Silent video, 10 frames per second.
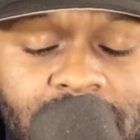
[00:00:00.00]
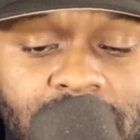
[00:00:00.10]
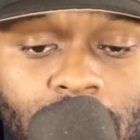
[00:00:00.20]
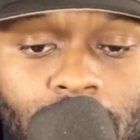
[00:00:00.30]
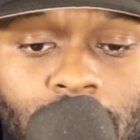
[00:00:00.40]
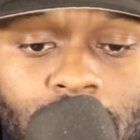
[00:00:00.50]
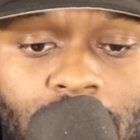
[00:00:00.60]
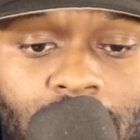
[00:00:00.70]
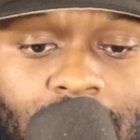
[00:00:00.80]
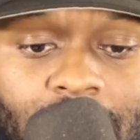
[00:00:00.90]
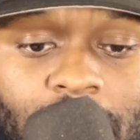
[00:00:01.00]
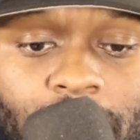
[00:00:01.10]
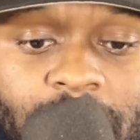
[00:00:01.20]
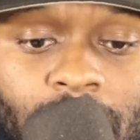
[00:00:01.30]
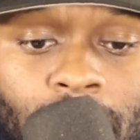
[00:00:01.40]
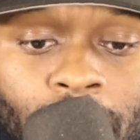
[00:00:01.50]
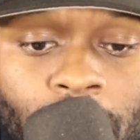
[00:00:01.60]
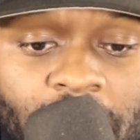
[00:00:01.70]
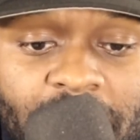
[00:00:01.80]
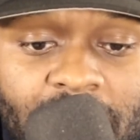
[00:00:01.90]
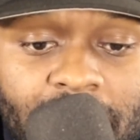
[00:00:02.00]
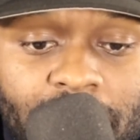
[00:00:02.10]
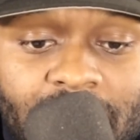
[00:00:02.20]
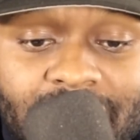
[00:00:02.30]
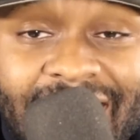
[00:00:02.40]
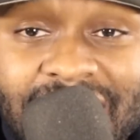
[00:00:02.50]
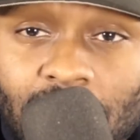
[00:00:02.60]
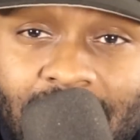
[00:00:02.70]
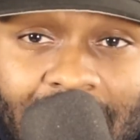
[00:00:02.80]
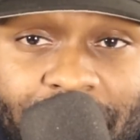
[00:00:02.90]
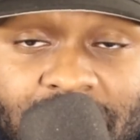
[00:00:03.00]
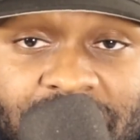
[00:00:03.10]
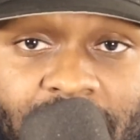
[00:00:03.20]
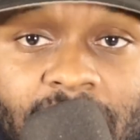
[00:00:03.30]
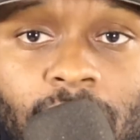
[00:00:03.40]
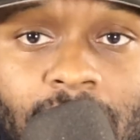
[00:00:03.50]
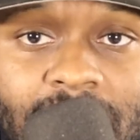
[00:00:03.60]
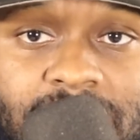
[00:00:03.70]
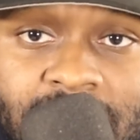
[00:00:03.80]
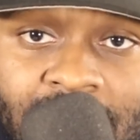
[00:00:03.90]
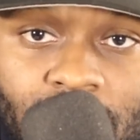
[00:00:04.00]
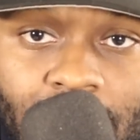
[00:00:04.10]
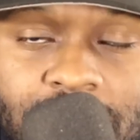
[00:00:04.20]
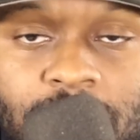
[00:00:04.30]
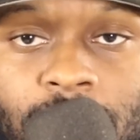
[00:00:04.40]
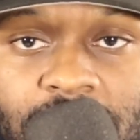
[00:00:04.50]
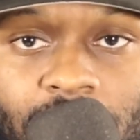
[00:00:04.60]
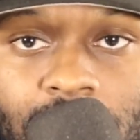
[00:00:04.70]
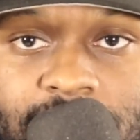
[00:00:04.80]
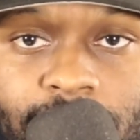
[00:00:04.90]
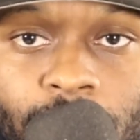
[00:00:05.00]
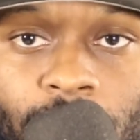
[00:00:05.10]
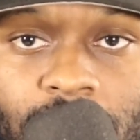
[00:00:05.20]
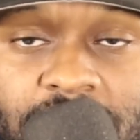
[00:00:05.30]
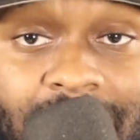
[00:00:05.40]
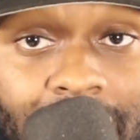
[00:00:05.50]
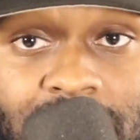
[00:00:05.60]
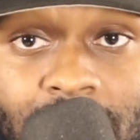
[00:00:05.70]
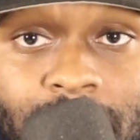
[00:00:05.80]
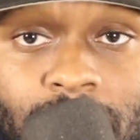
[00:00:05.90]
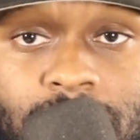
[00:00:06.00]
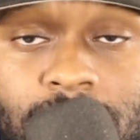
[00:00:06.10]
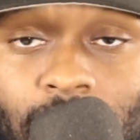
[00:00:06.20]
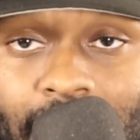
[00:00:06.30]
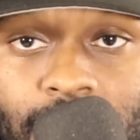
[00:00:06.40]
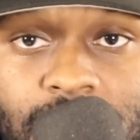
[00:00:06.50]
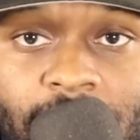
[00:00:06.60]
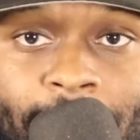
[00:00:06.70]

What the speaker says: So you'll be hearing more of me. But that's all I got for this video, guys. Thank you guys so much for all the support. Shout out to all my new subscribers.